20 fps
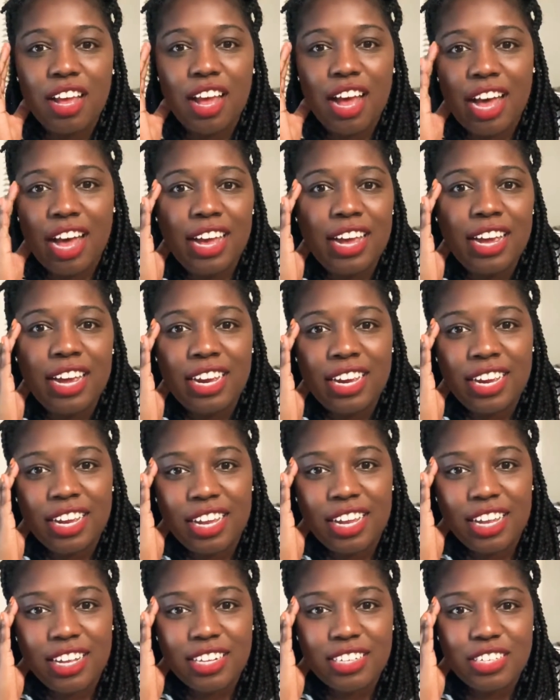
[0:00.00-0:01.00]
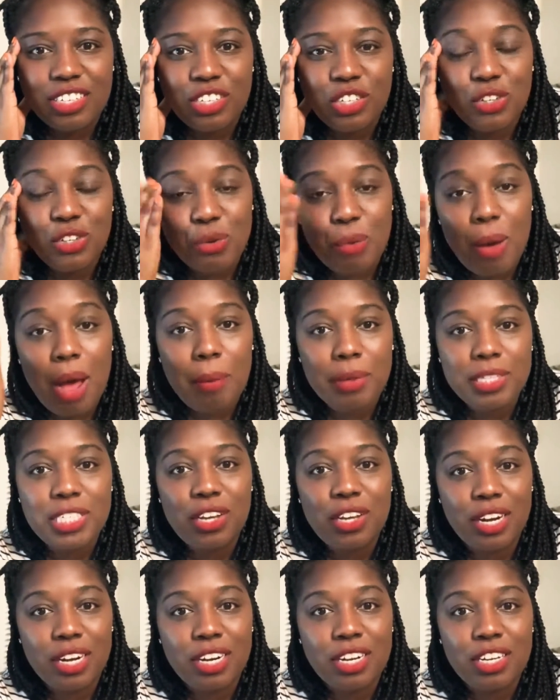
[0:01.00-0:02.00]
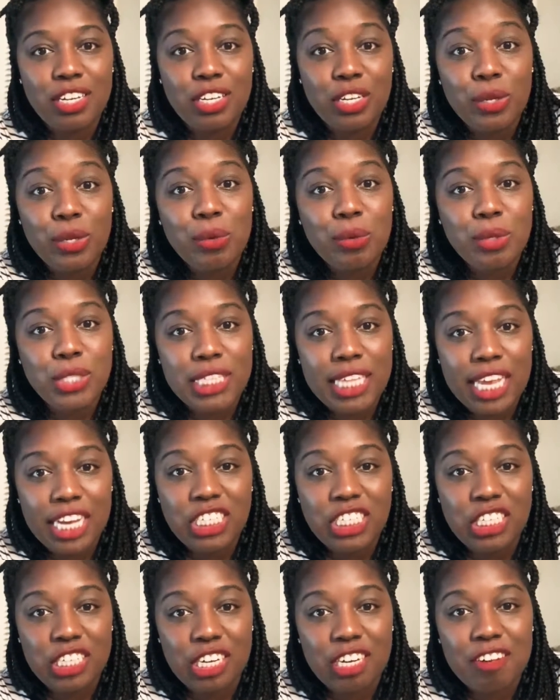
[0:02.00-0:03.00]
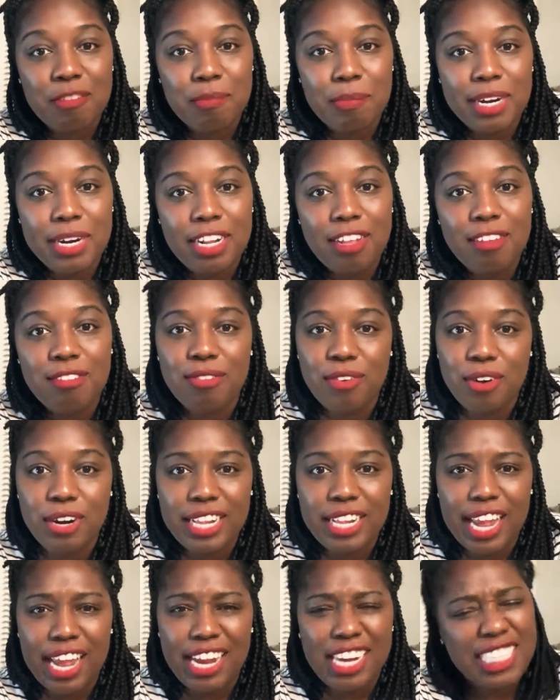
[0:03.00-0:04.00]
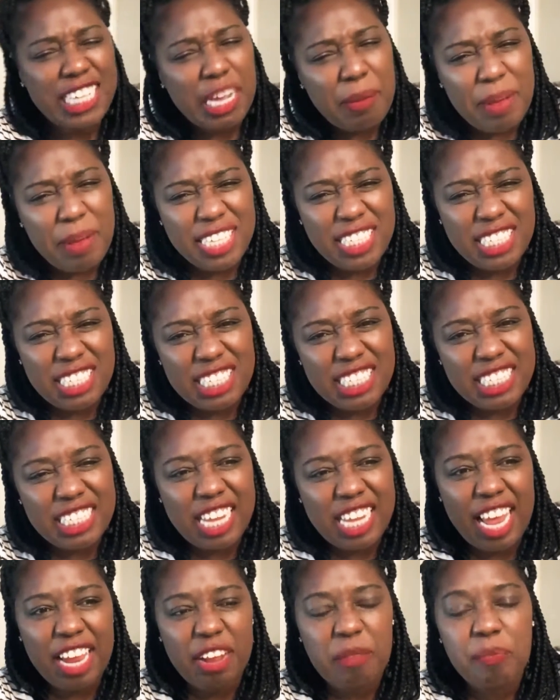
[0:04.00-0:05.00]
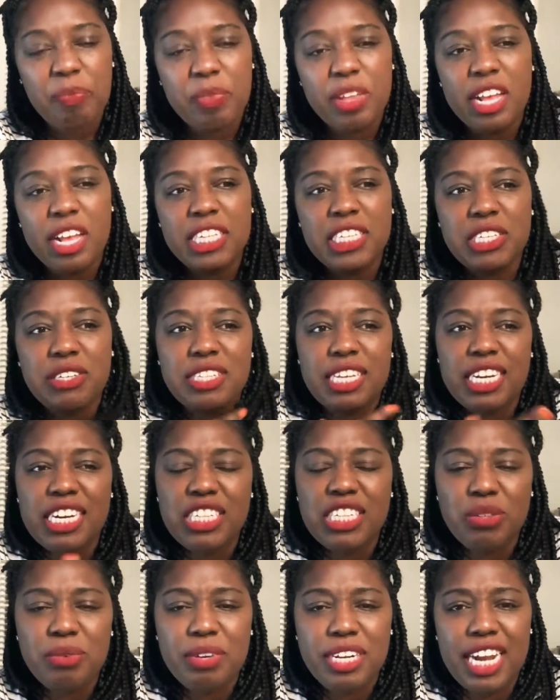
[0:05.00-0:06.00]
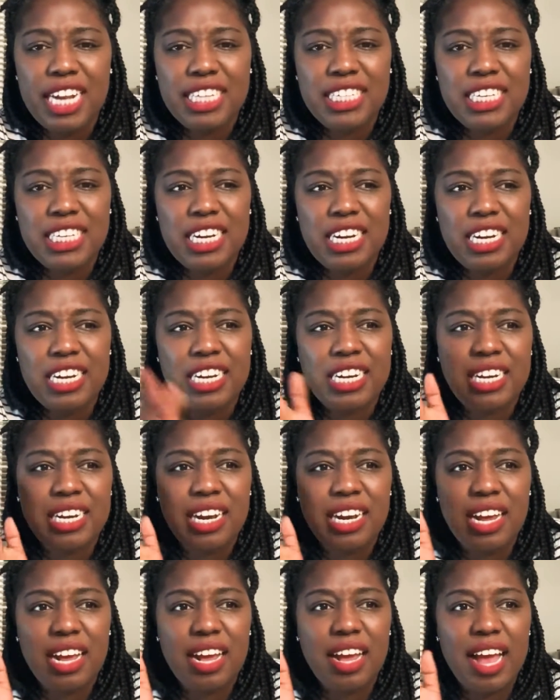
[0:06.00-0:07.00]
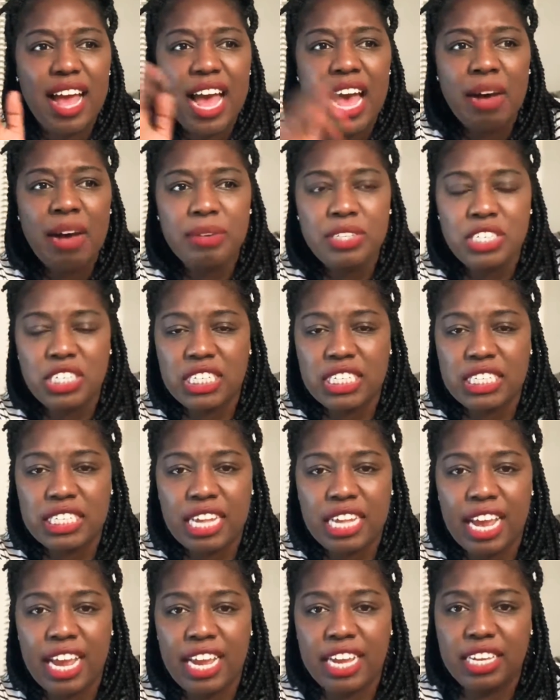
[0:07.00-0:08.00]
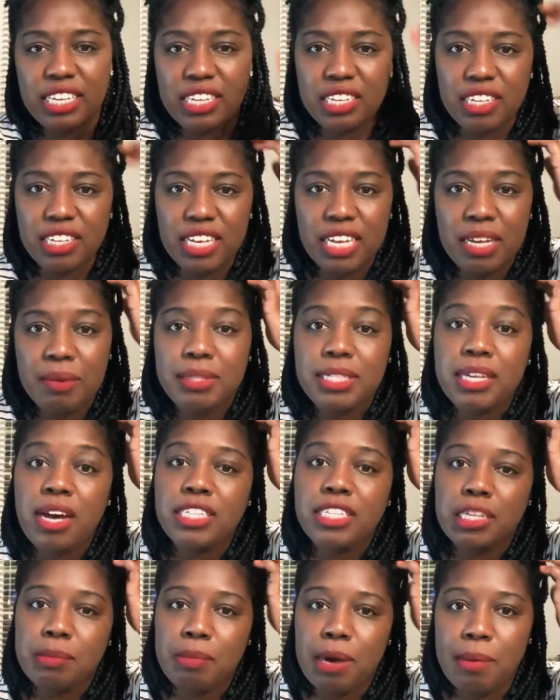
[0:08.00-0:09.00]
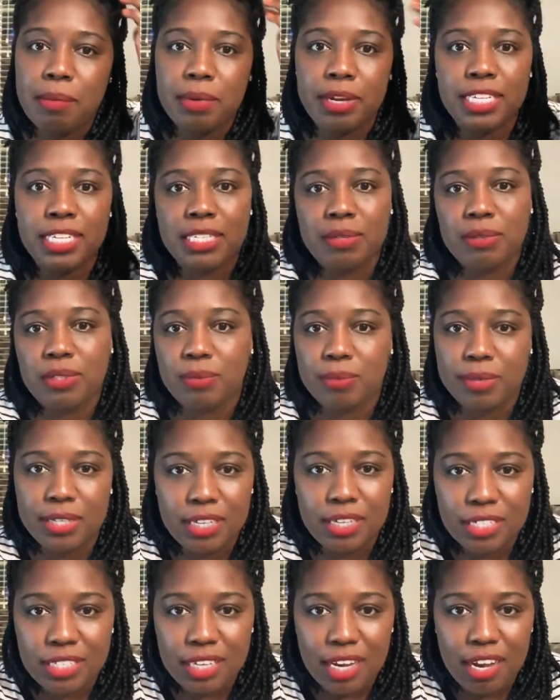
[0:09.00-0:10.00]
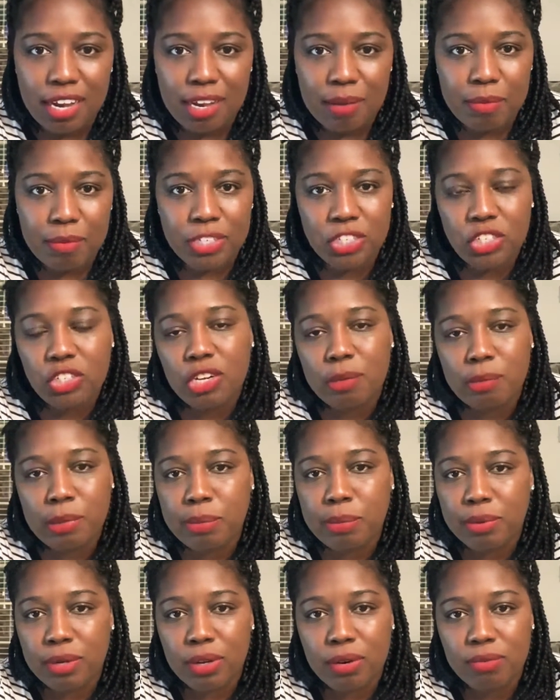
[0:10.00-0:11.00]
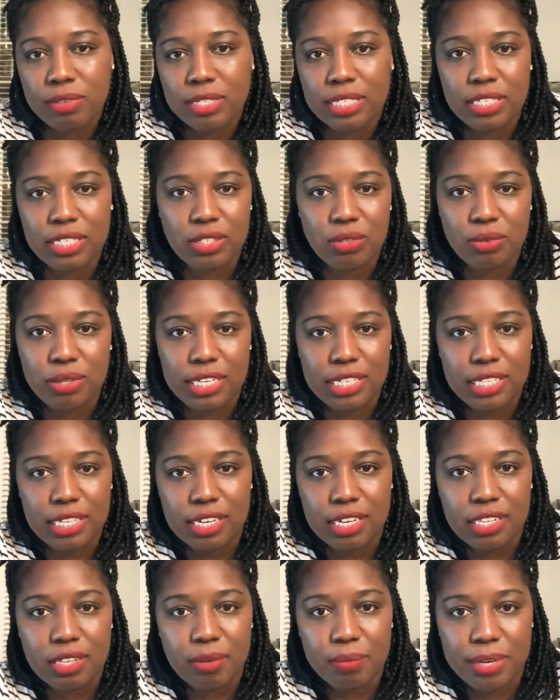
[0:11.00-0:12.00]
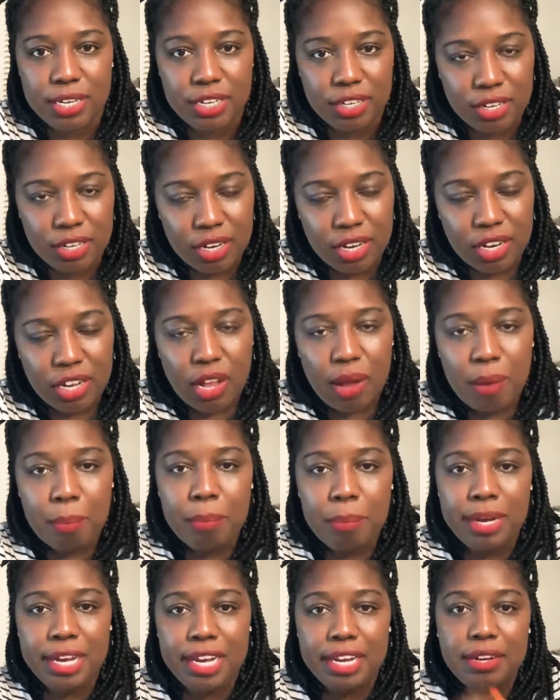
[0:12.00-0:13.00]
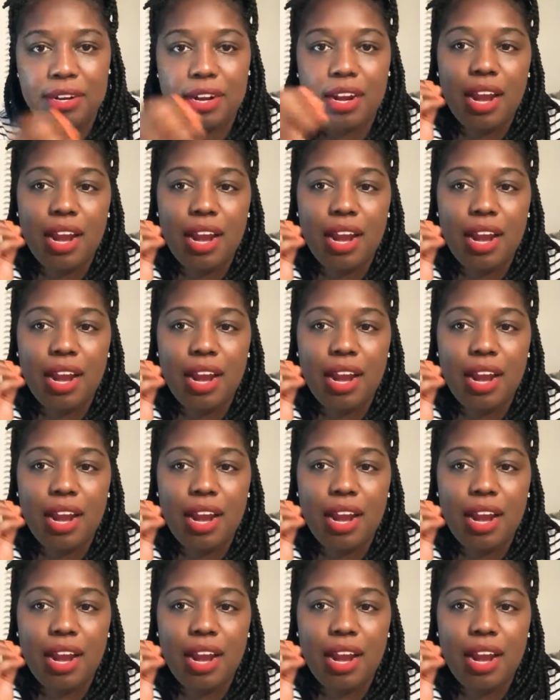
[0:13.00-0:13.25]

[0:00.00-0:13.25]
I knew I was gonna use that chunk of money for that. Does that make sense? Like, so at the end of 2018, I was just like, it was also probably because it was winter time, because, you know, people don't really do anything in the winter. But